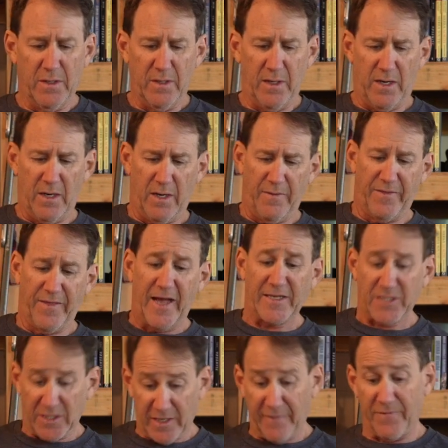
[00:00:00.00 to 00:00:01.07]

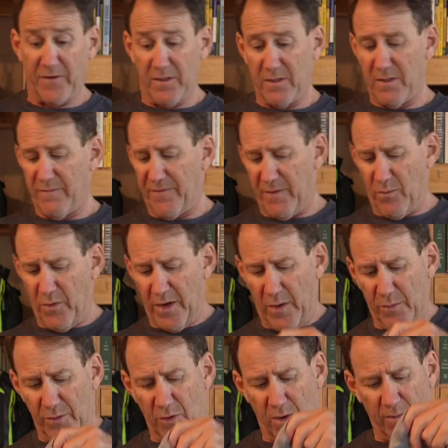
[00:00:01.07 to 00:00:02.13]
That's different from what I
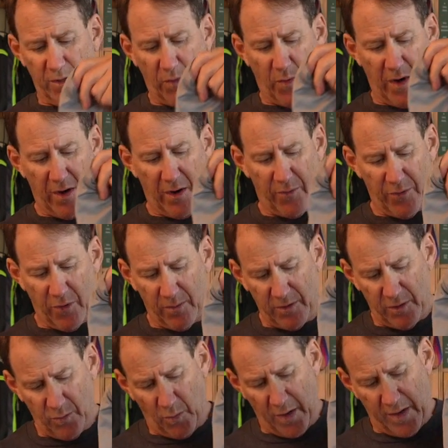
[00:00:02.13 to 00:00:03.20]
would normally wear. I would
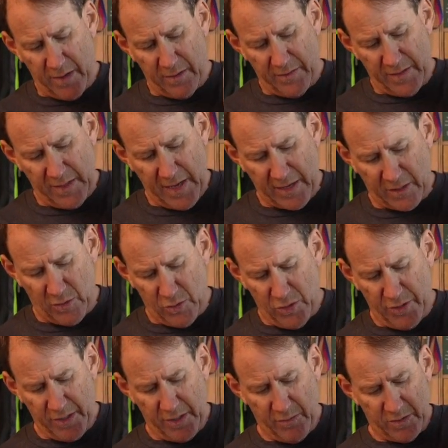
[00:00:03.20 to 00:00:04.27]
normally wear the Echo
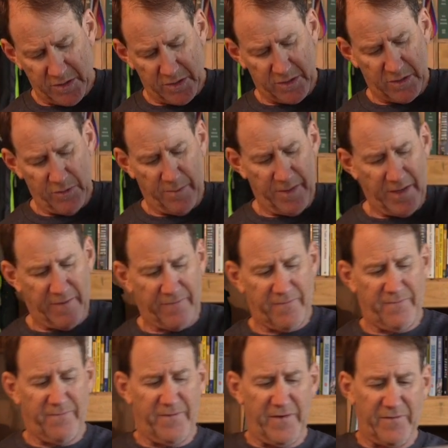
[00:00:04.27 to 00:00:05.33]
hoodie, which is UPF
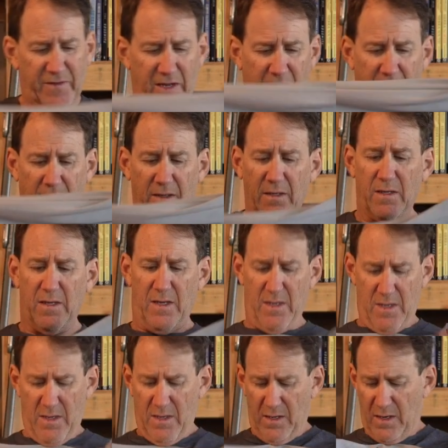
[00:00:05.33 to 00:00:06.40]
15,
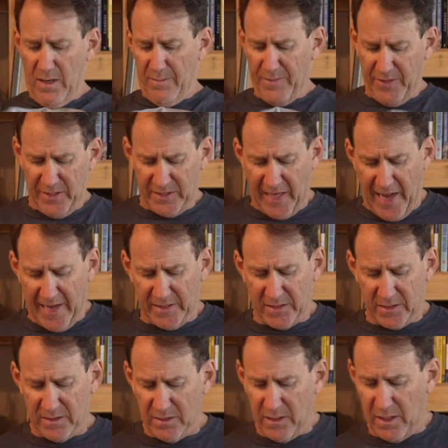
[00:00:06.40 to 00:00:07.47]
but this
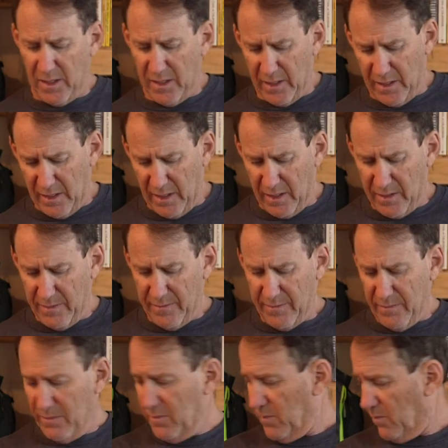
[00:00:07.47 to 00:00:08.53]
adds
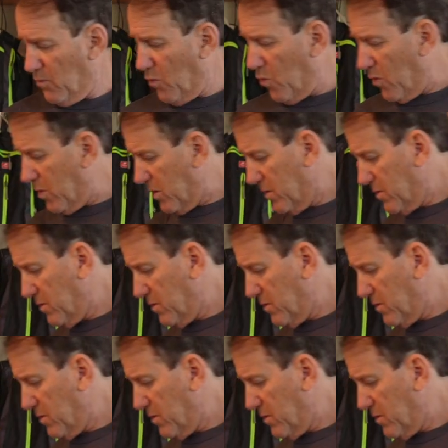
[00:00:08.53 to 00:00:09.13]
more